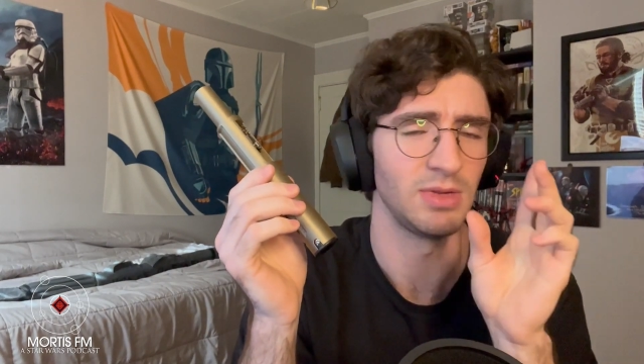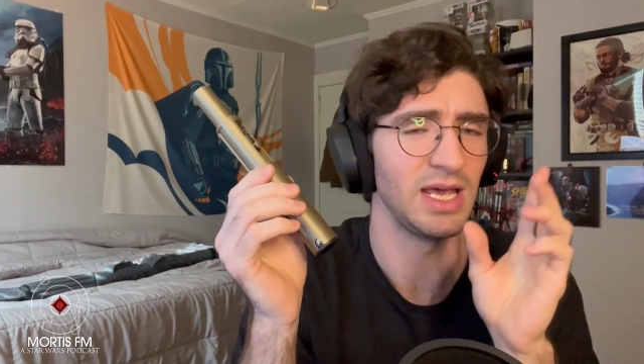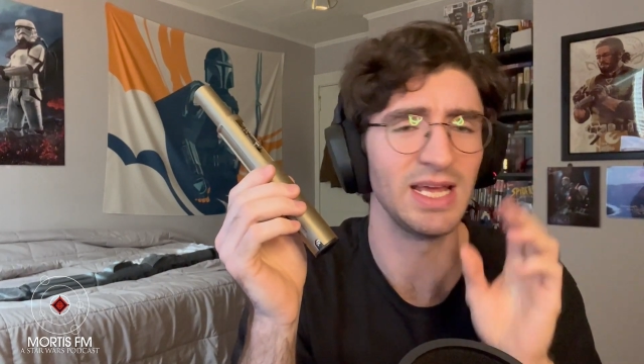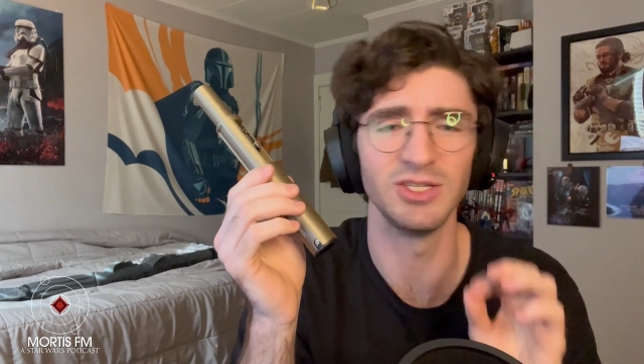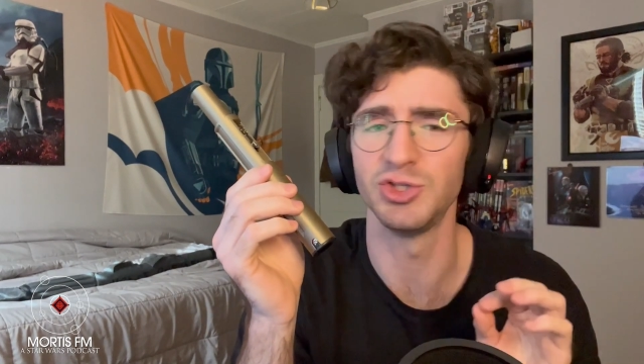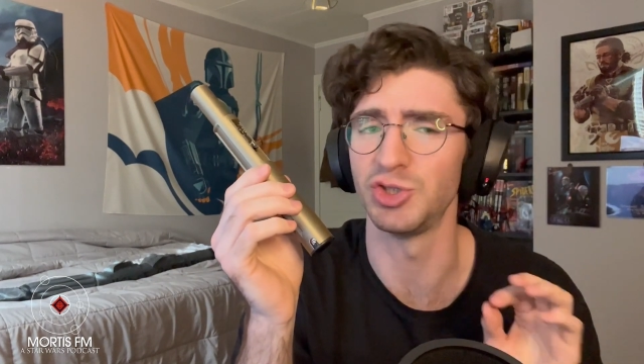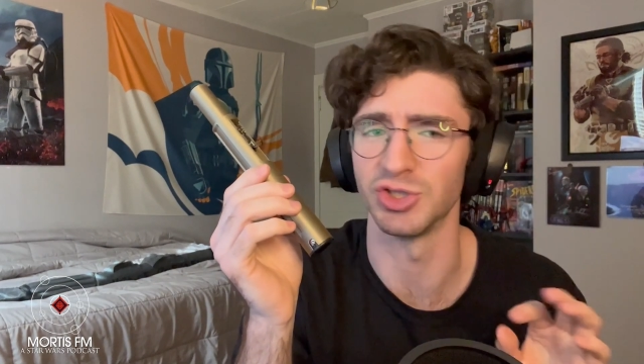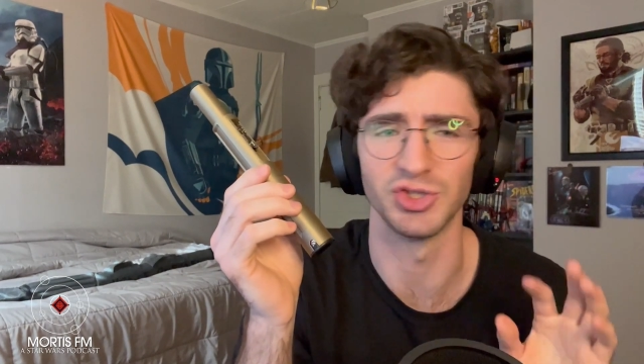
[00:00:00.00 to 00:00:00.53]

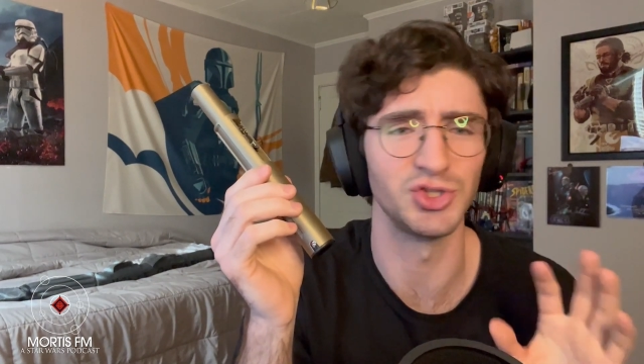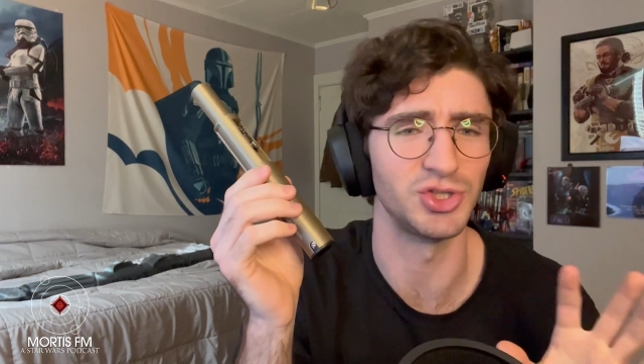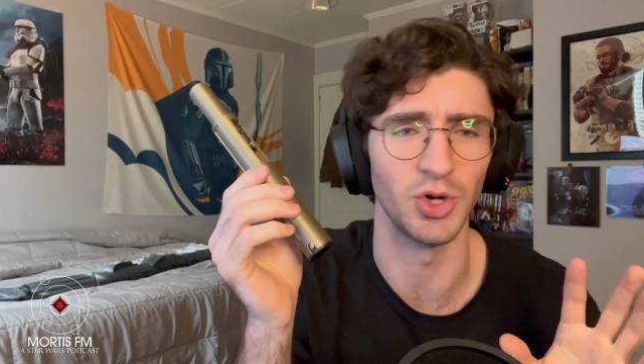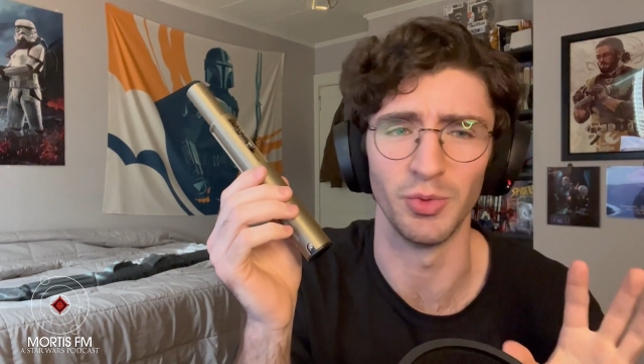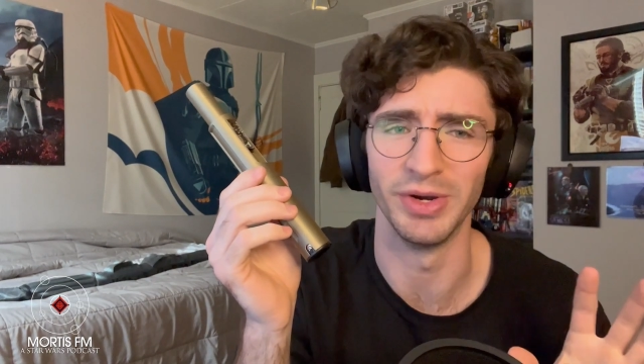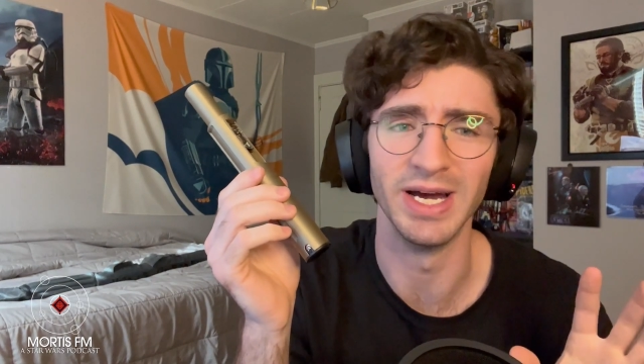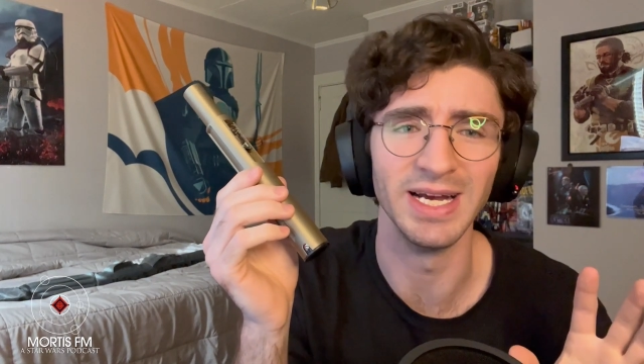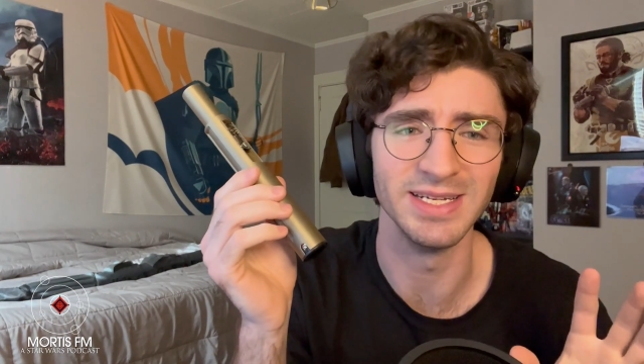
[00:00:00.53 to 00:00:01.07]
it's just so
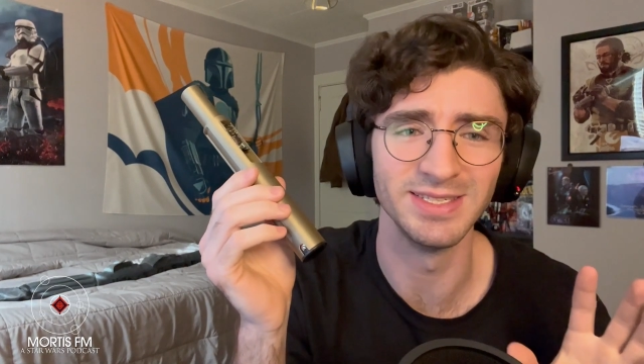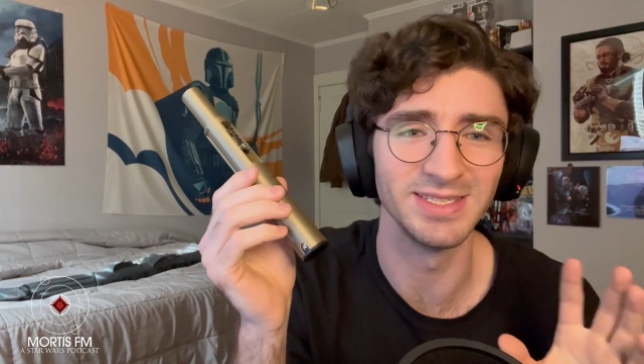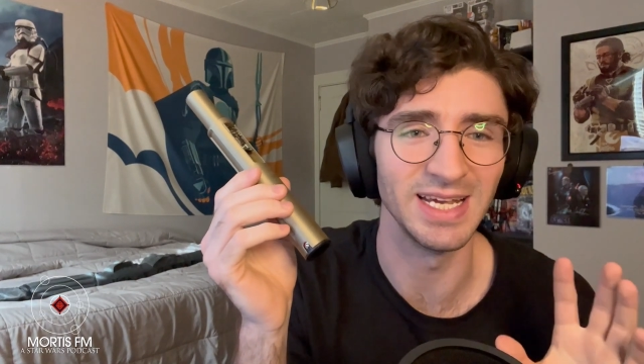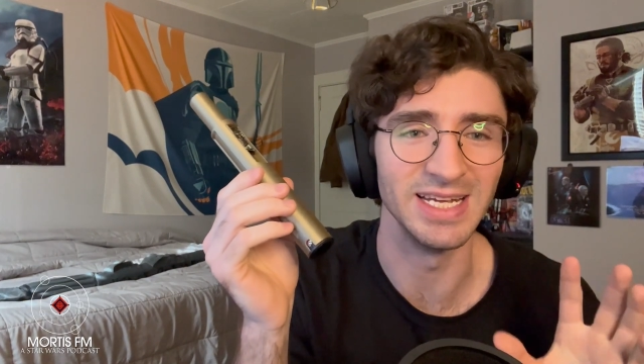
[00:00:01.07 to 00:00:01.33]
nice.